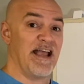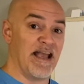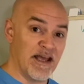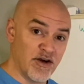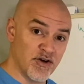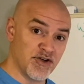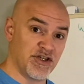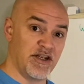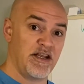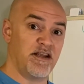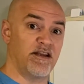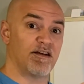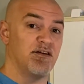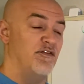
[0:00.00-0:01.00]

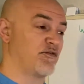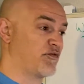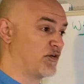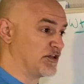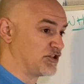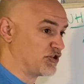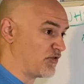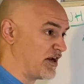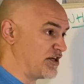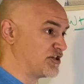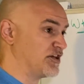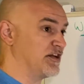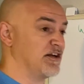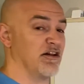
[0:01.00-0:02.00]
energy,
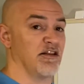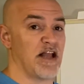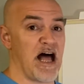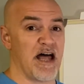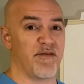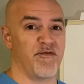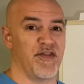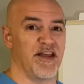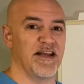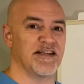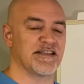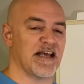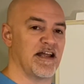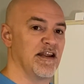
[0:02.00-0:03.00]
frustration, a lot of
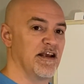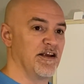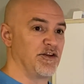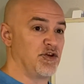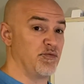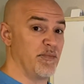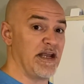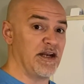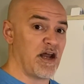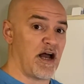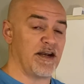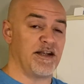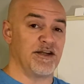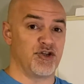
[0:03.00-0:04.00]
things that you may
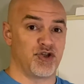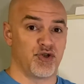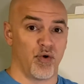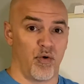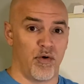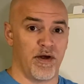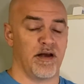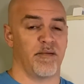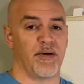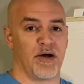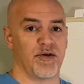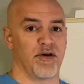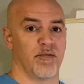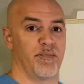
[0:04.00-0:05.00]
not enjoy
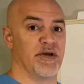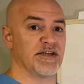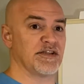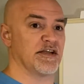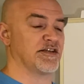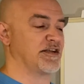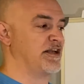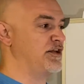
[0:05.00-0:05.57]
about your business,